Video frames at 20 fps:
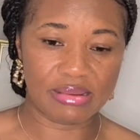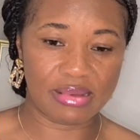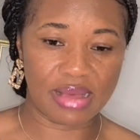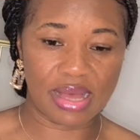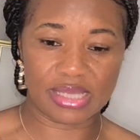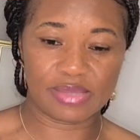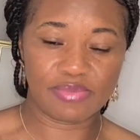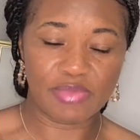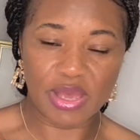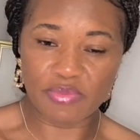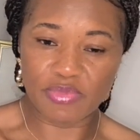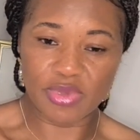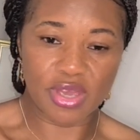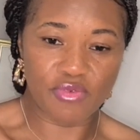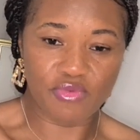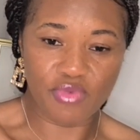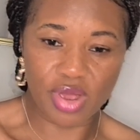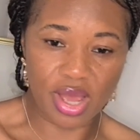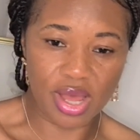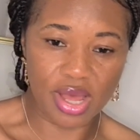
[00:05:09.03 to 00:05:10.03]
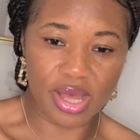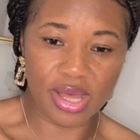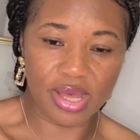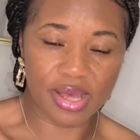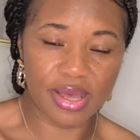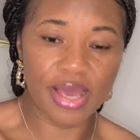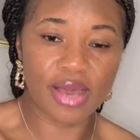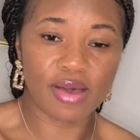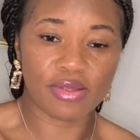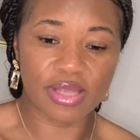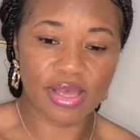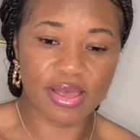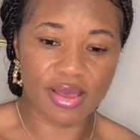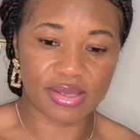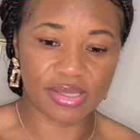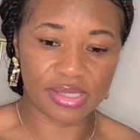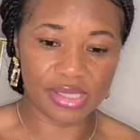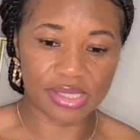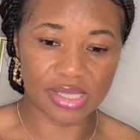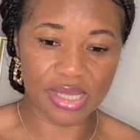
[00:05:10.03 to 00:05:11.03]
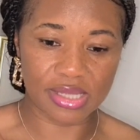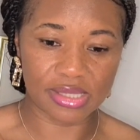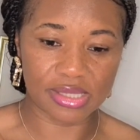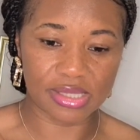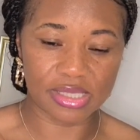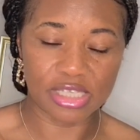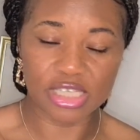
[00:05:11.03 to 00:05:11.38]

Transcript: as maybe a healthcare assistant,